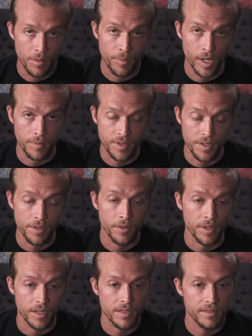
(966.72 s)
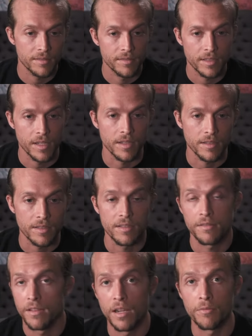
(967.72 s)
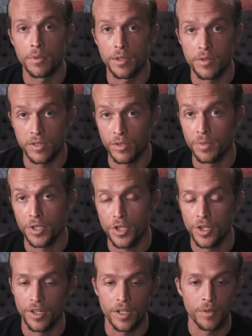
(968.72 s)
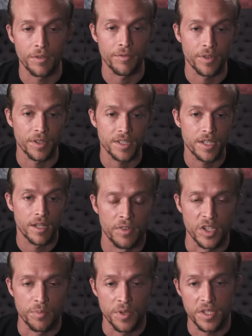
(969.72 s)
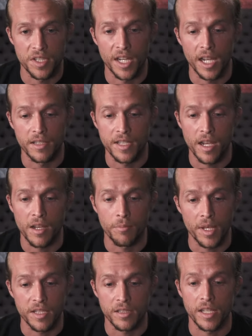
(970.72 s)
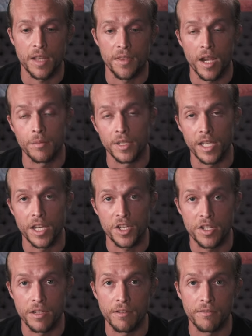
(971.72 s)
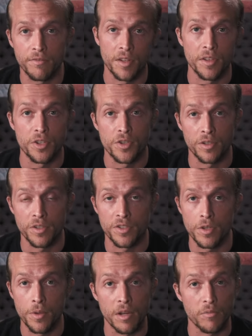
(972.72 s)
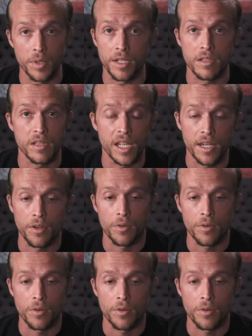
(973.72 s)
props to you, Chris, because everybody was a little bit shook on going first. First person they got down basically had the obligation of letting instructors know that everybody else landed